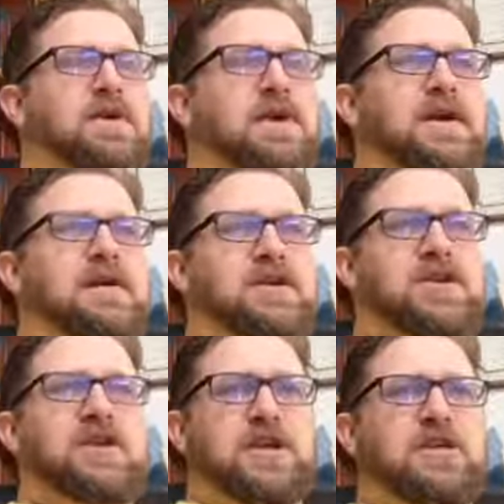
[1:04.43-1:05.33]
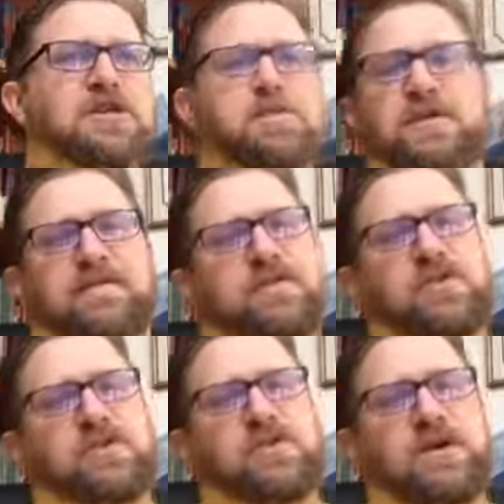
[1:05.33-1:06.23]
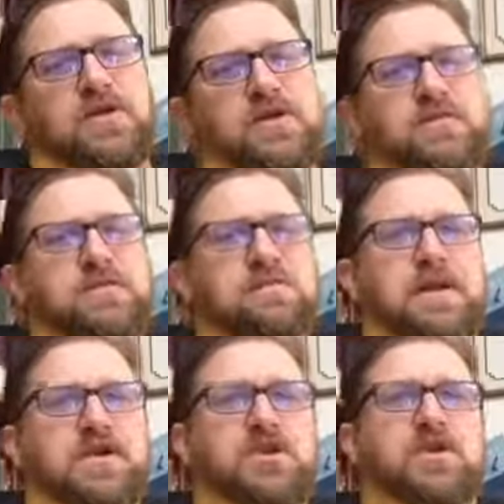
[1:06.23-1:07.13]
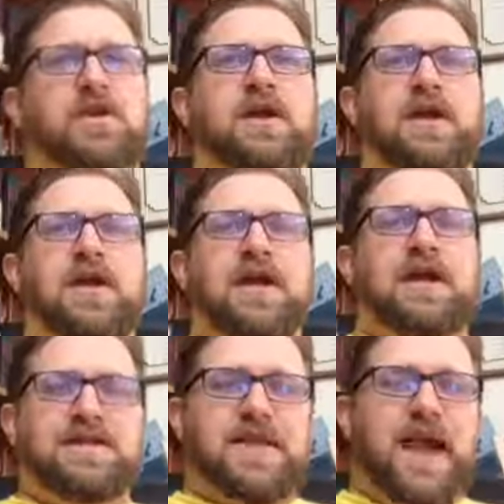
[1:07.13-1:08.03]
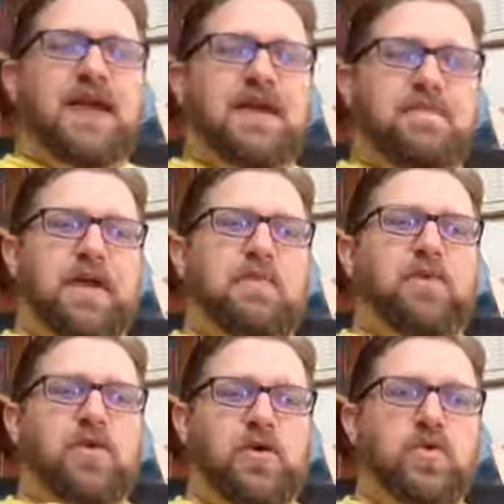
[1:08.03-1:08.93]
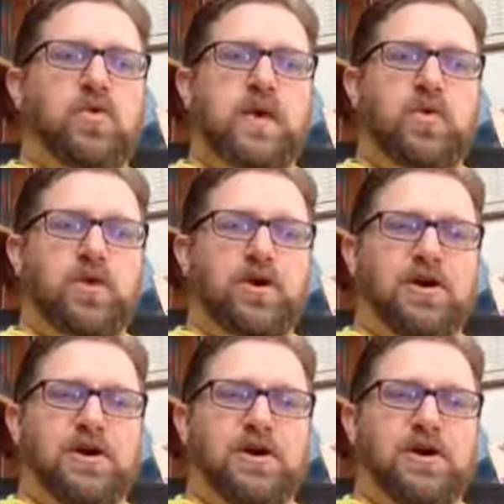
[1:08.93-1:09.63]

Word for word: is that Jesus spent the first two years of his ministry telling people who they were.